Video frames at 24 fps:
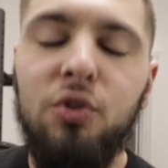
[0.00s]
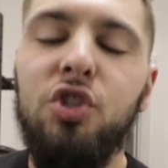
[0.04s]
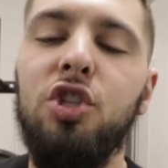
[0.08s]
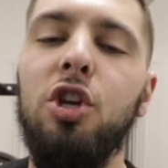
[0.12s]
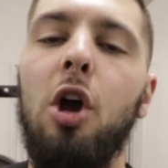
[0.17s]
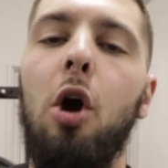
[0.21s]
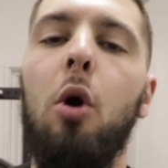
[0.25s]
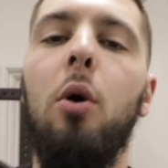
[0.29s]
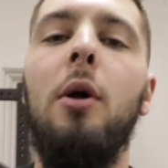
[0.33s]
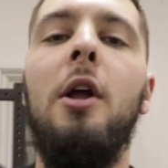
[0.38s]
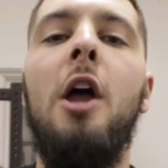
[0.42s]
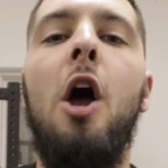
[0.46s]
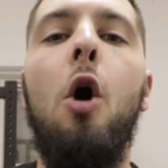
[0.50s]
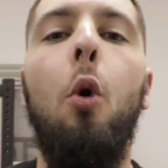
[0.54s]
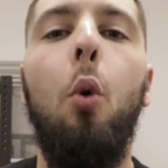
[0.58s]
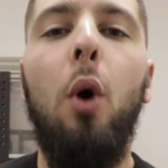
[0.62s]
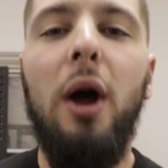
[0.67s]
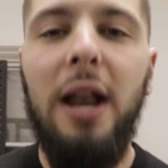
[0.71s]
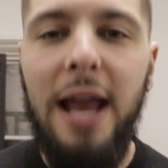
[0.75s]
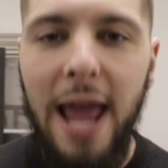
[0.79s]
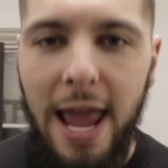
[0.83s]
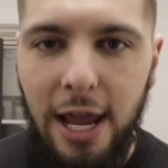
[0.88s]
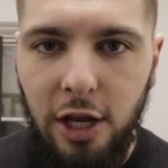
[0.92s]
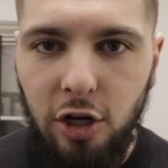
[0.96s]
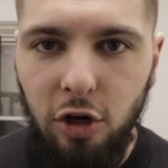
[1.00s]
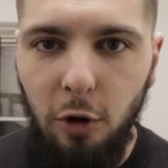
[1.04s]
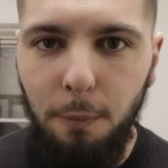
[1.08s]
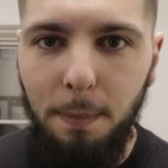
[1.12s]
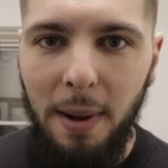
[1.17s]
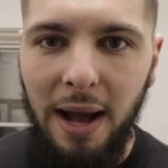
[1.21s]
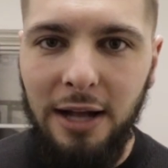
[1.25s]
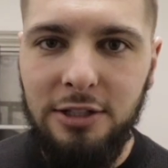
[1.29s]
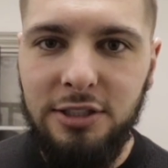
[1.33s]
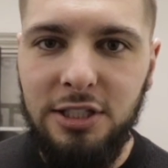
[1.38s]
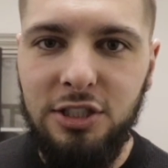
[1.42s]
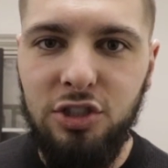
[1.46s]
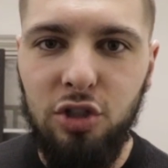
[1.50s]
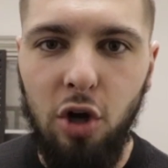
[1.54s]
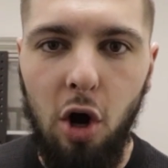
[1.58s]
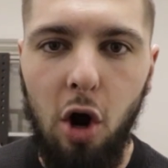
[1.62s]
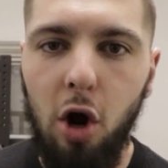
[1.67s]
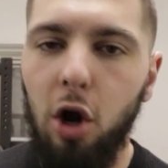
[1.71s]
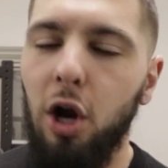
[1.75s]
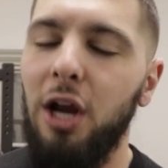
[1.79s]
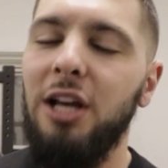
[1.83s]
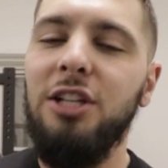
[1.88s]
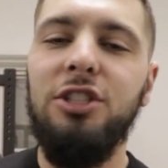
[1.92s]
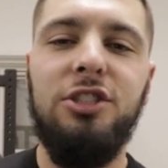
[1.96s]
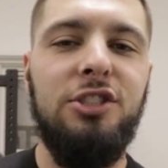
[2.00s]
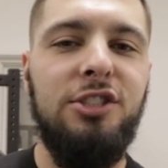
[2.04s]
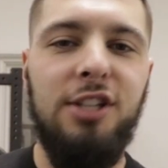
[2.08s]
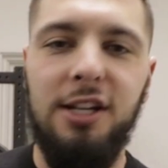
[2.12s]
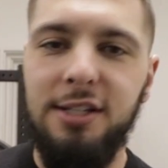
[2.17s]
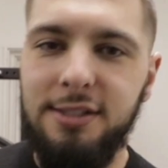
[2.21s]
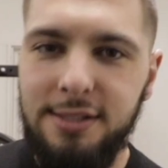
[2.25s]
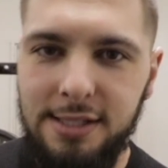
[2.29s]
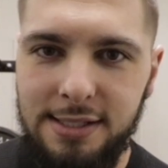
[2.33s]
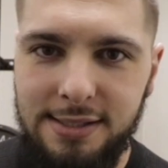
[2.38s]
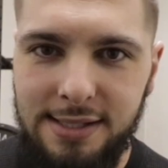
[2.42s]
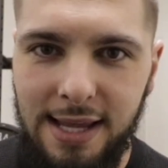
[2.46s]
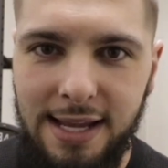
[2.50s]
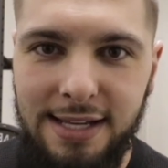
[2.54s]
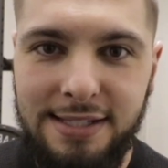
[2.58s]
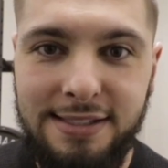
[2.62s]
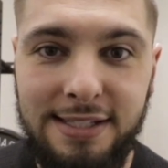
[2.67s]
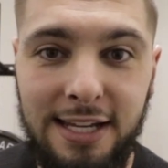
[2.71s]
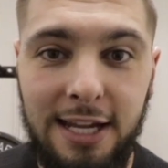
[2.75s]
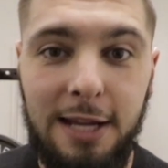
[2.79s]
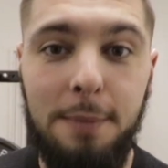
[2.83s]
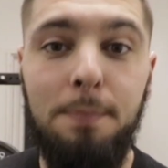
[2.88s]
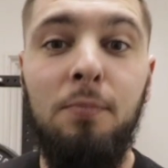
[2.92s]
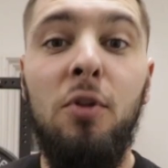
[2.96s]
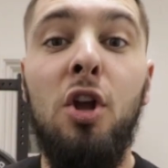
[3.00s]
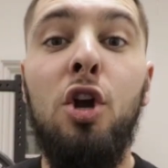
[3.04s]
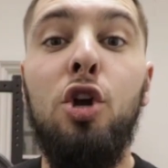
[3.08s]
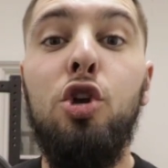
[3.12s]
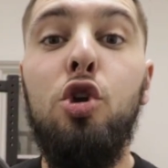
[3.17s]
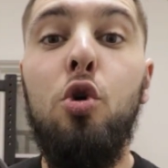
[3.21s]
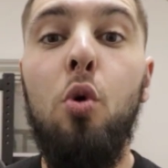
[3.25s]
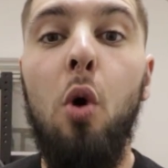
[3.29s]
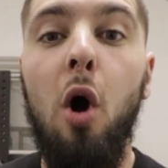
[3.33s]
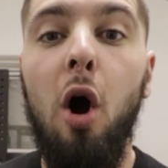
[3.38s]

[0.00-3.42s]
So what ankle bounces are is just as they seem. You